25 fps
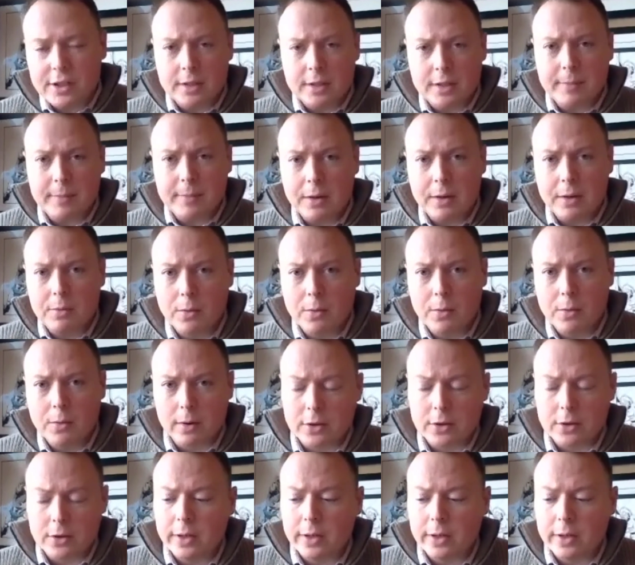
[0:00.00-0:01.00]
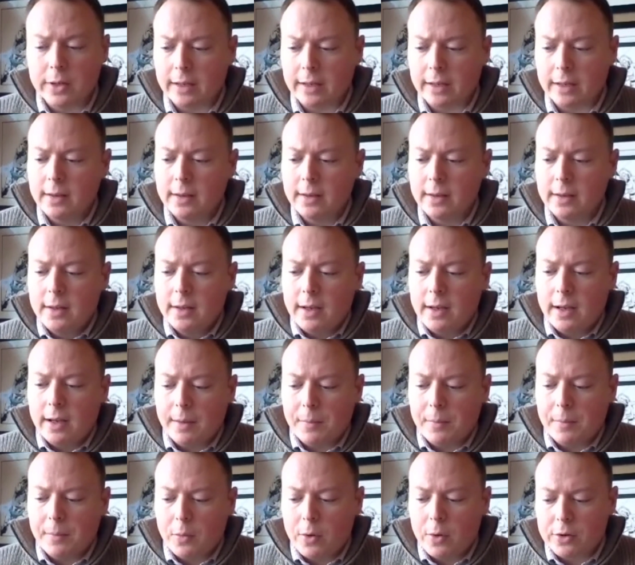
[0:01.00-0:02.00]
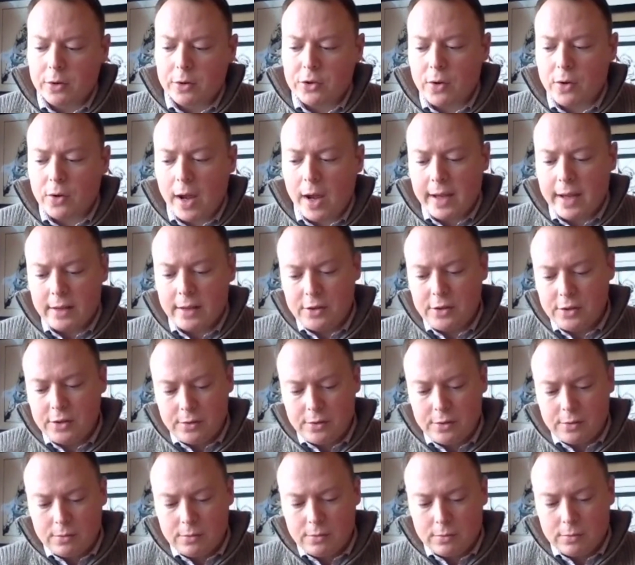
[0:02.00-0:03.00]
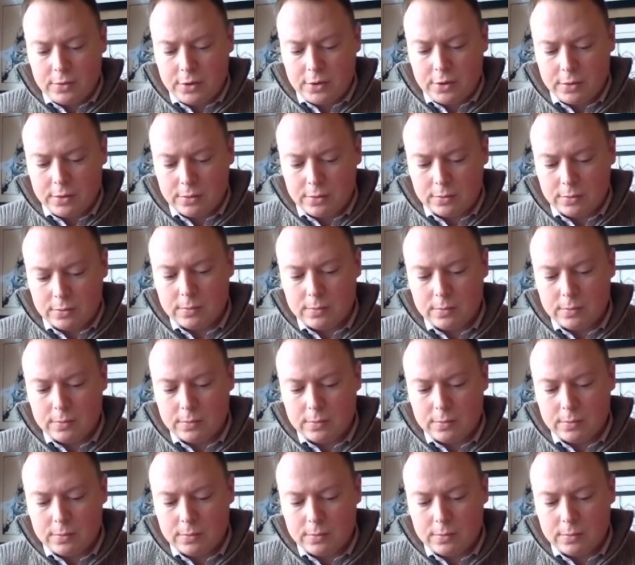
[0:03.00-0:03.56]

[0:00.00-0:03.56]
about what we're doing, we're trying to